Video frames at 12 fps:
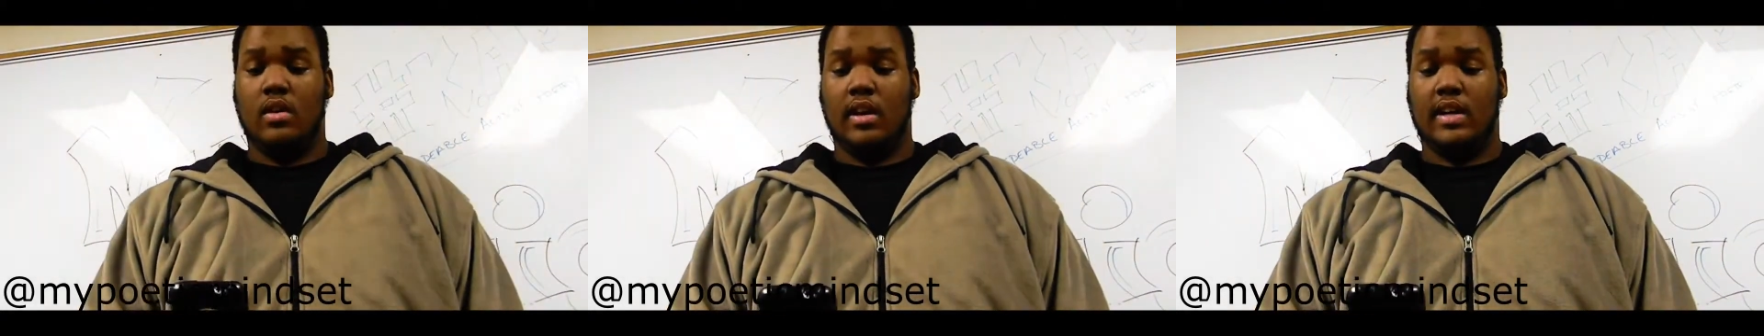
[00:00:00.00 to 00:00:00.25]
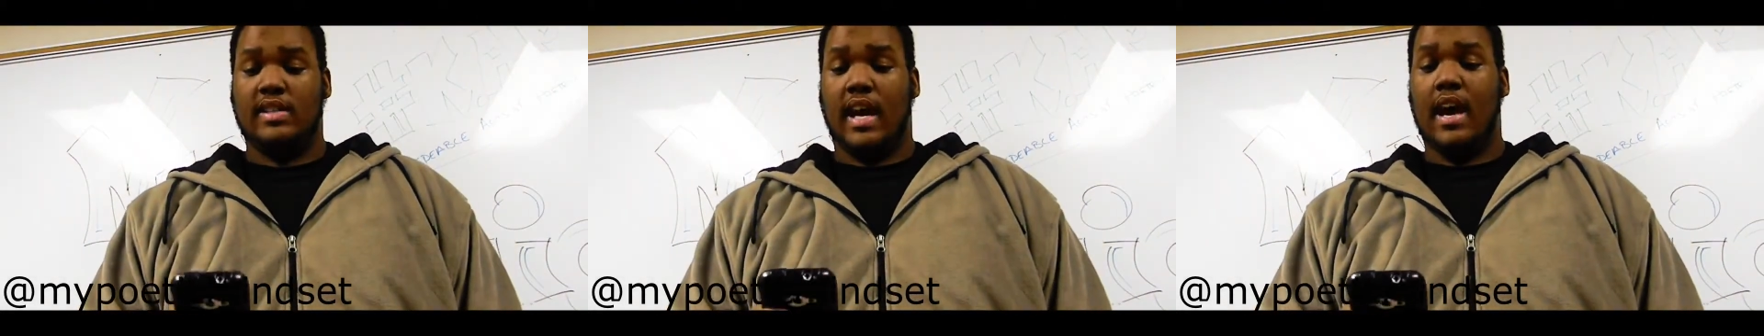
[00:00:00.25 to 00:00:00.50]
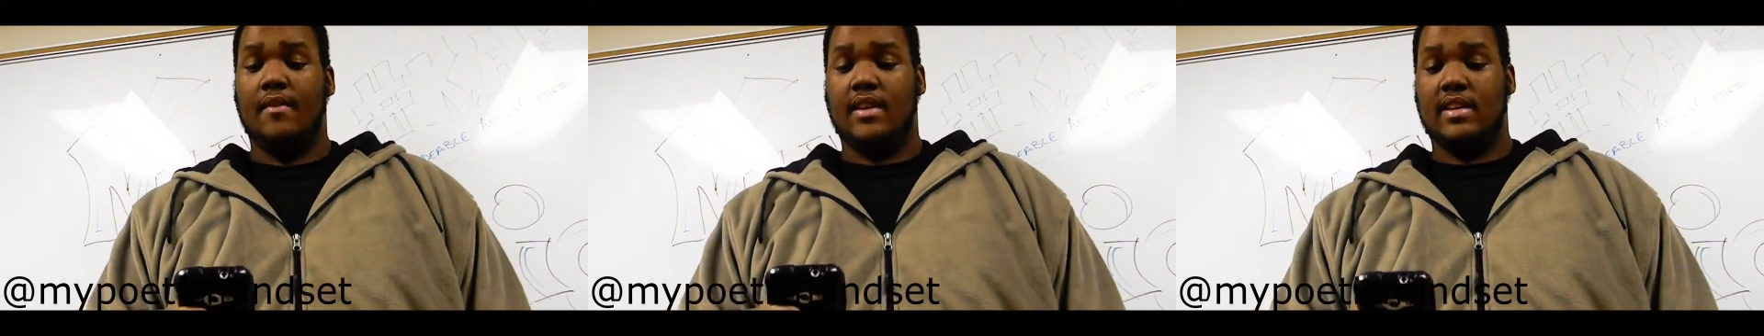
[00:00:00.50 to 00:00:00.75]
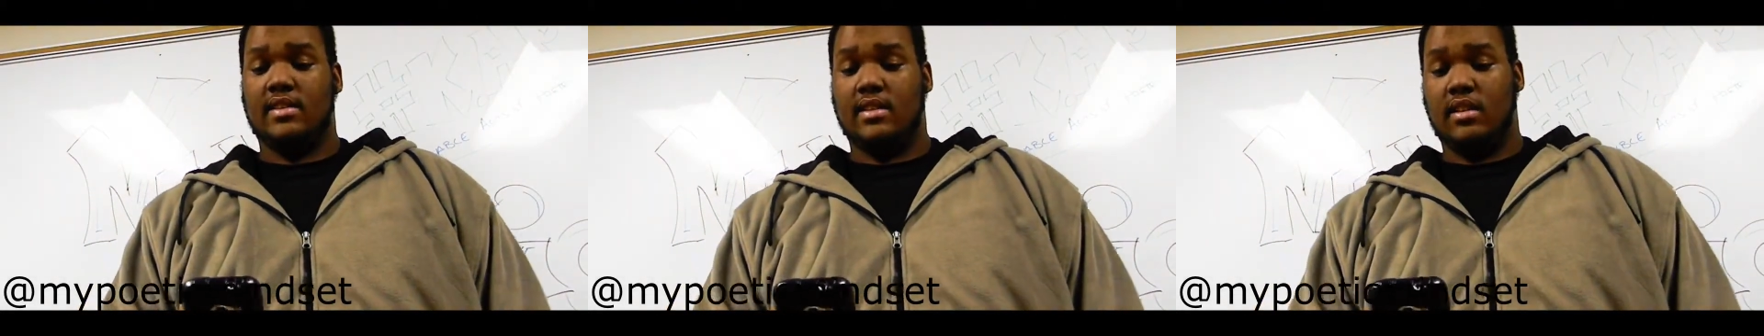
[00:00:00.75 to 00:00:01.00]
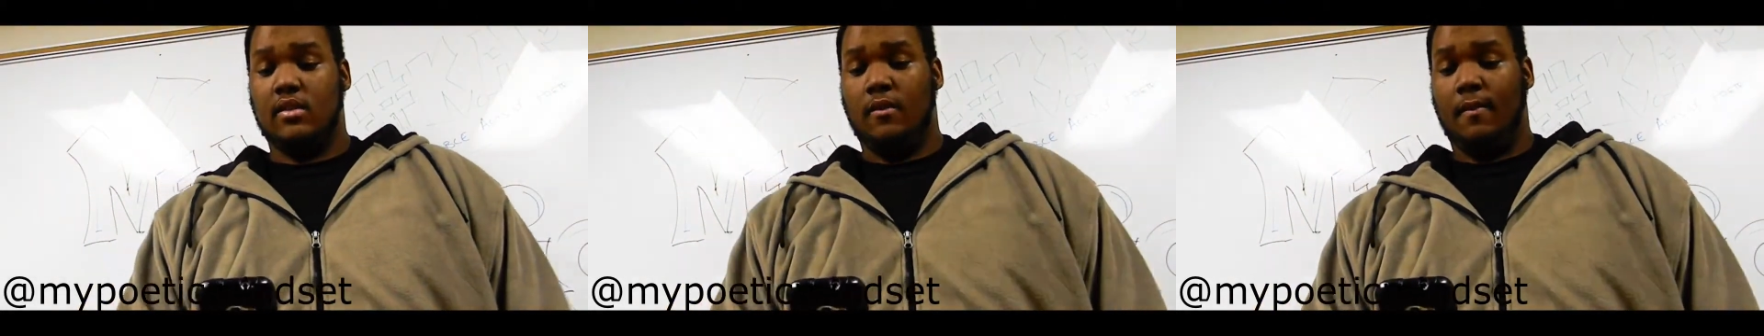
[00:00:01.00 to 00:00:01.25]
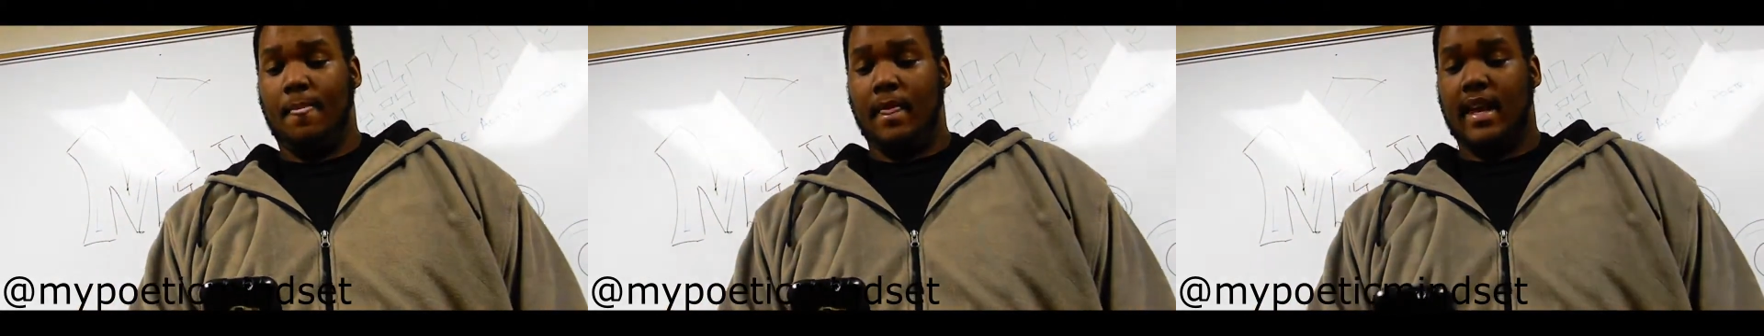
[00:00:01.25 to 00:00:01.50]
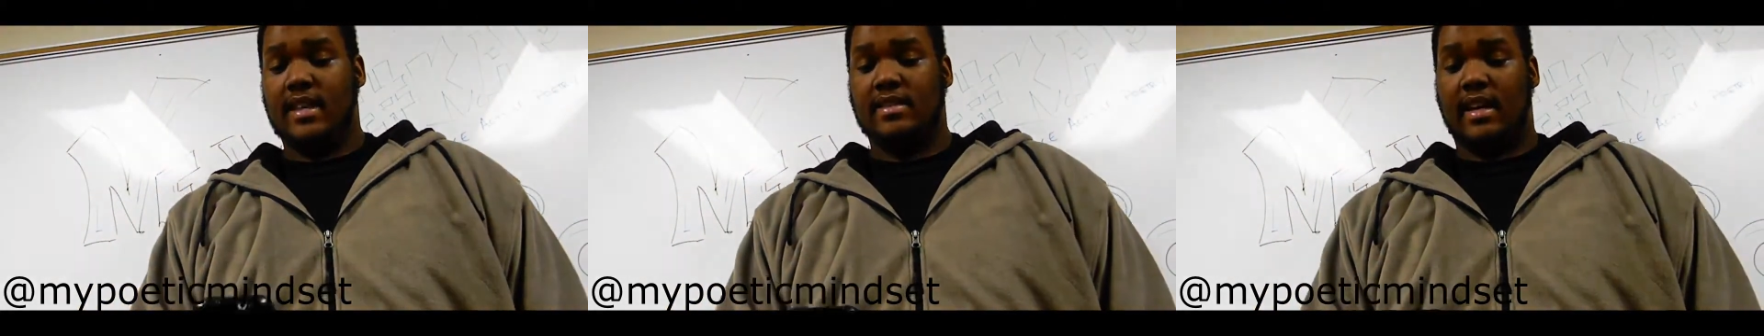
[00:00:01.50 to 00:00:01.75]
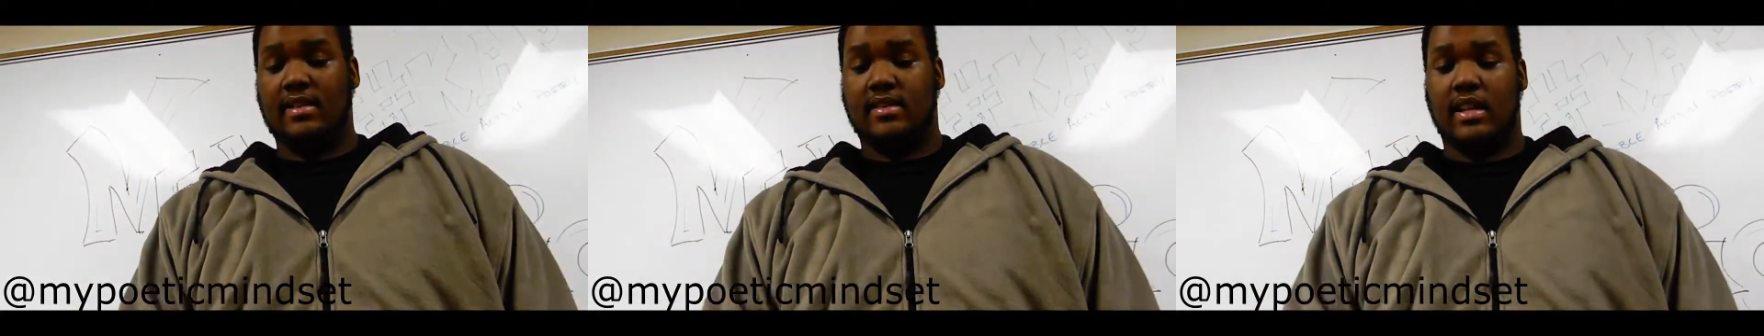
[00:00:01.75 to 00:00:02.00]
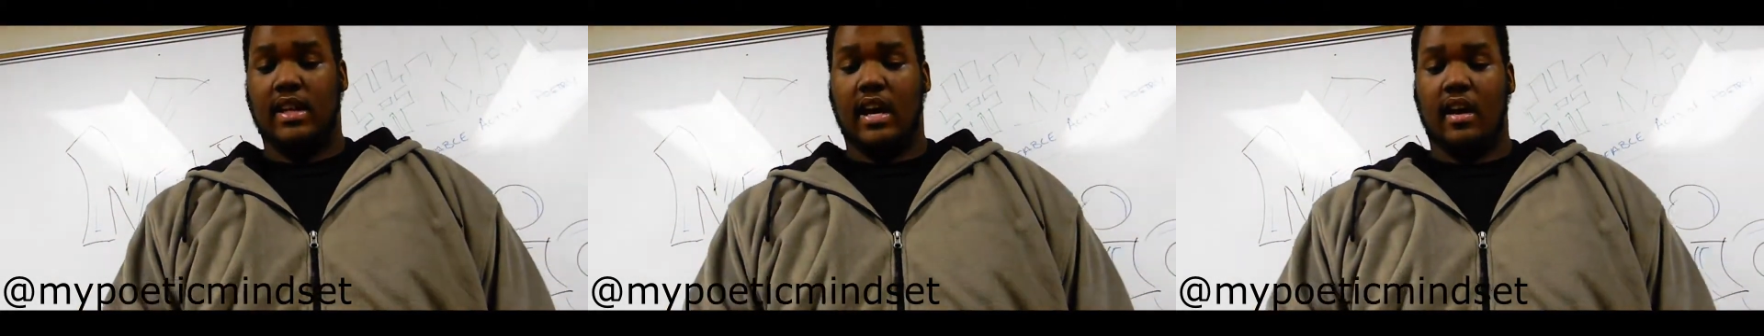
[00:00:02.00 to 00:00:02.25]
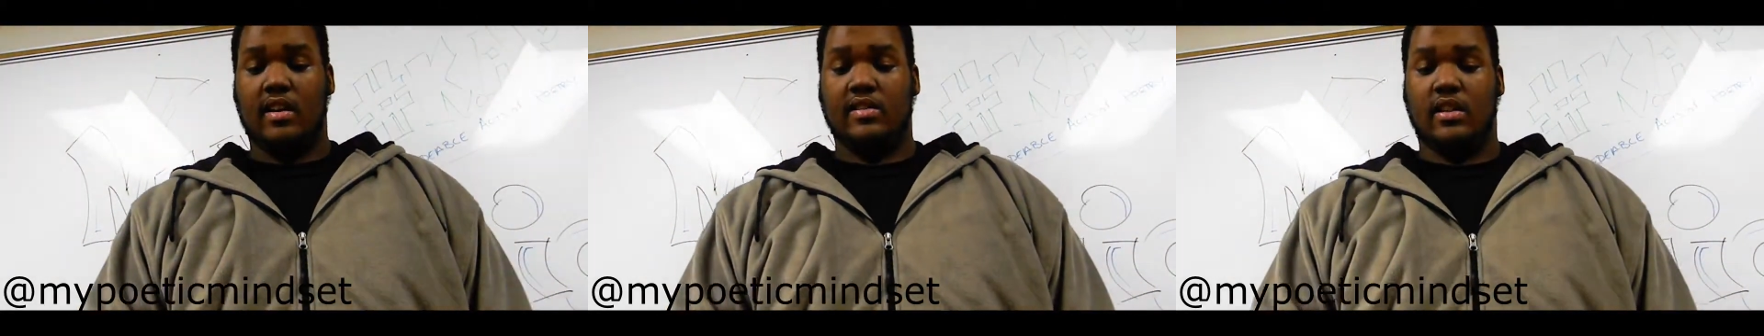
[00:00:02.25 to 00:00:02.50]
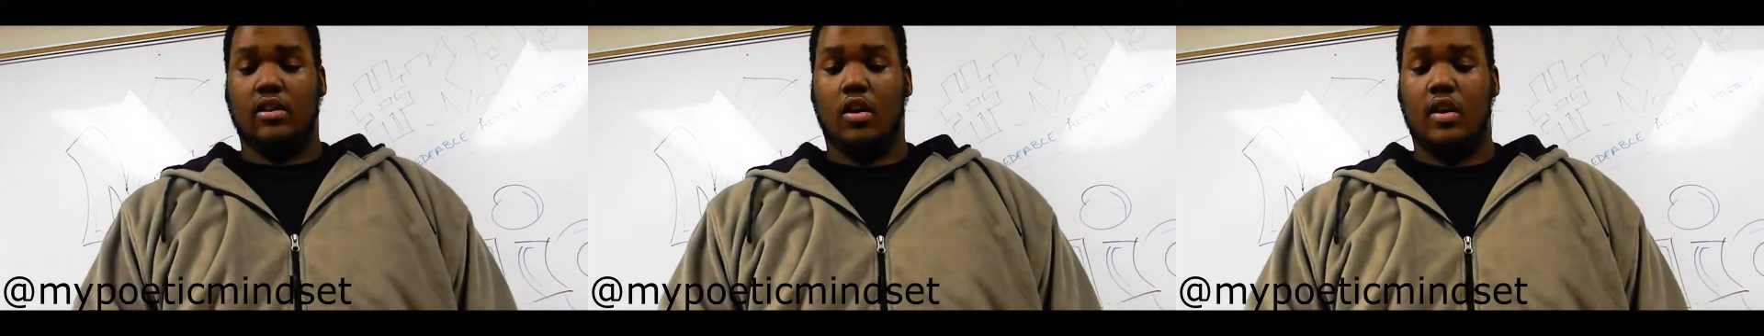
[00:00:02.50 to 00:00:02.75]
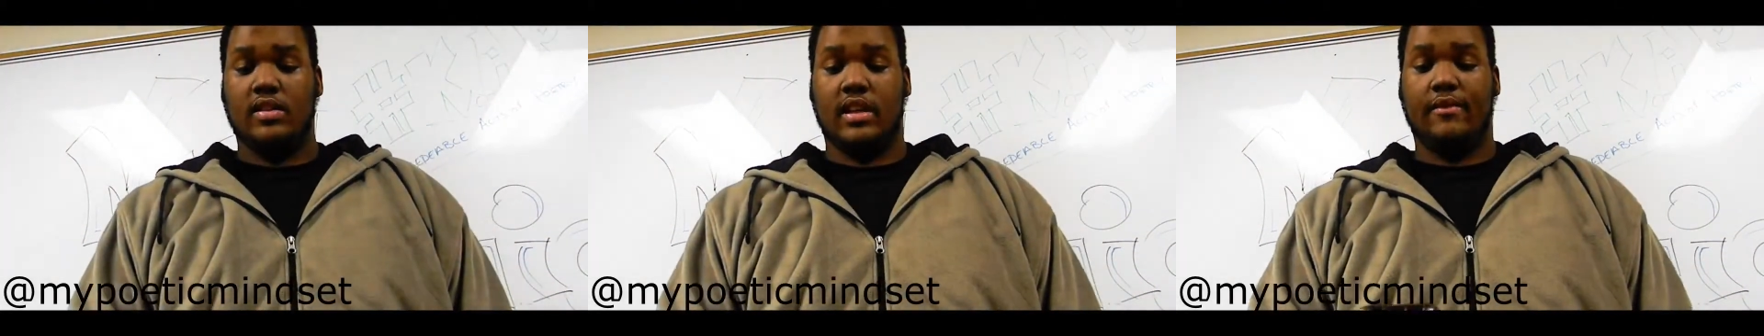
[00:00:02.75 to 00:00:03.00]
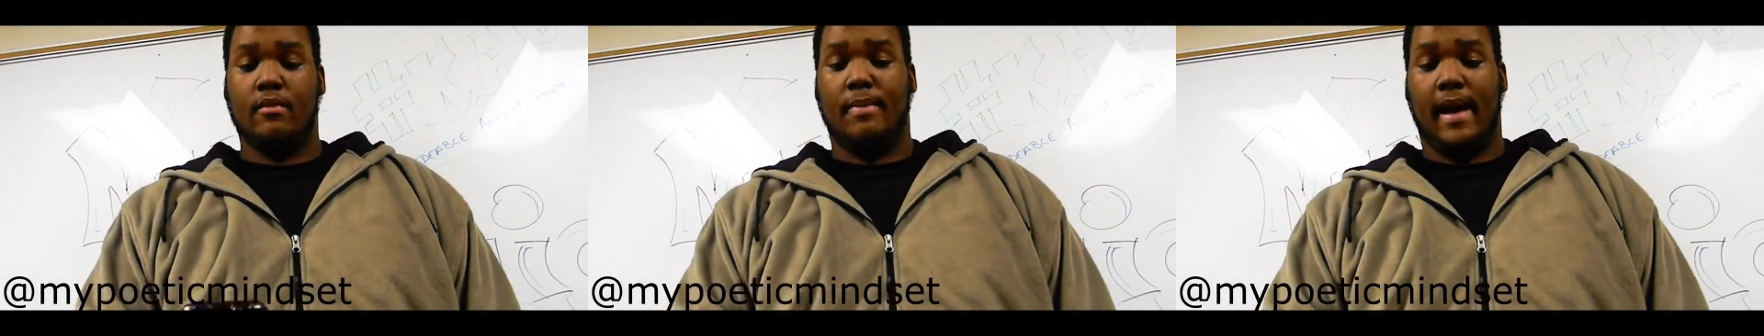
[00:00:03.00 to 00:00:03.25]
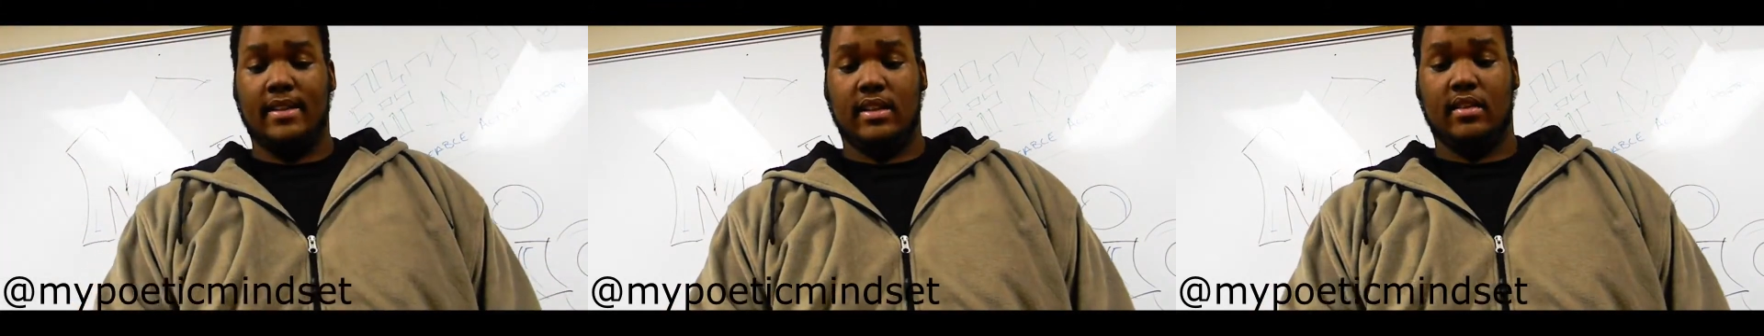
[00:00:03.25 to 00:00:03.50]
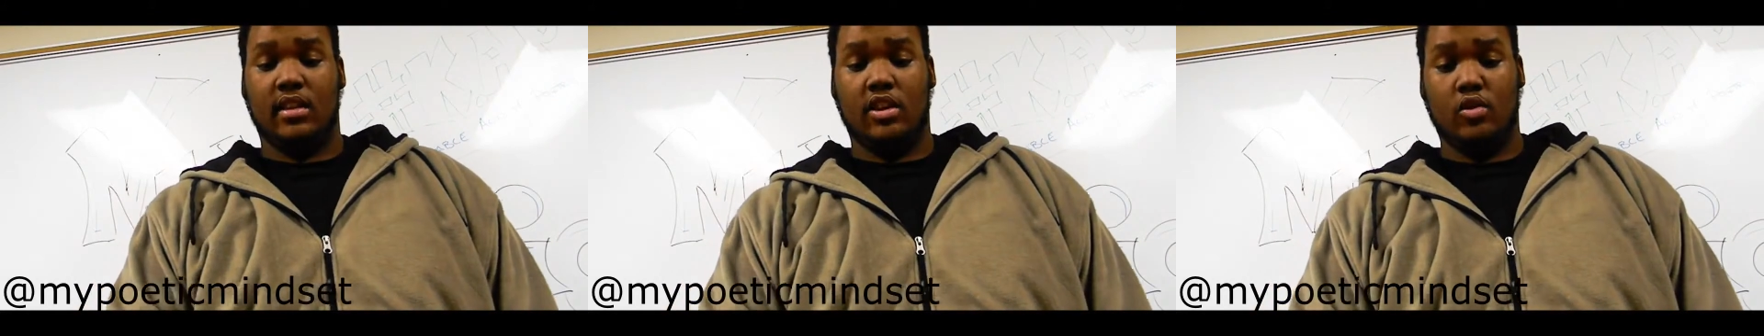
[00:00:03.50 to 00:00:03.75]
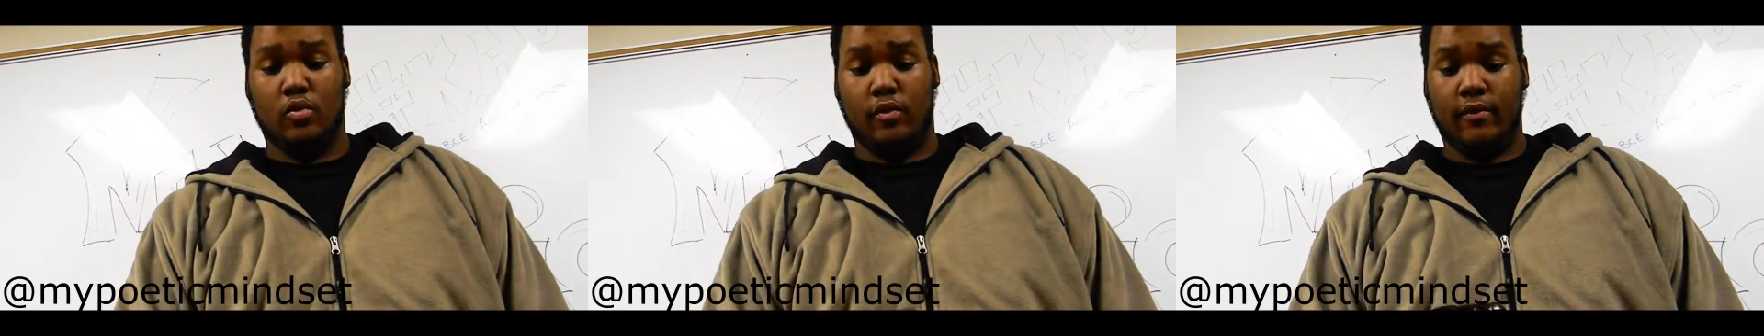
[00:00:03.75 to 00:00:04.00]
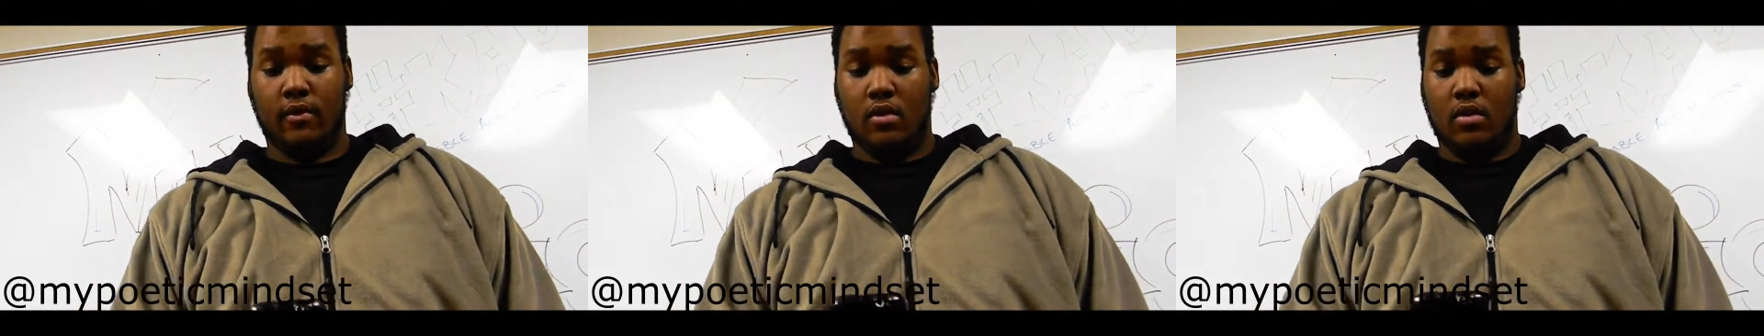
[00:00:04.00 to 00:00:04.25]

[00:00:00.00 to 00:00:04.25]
Because obviously, it's not seeing how these adults have impacted the youth.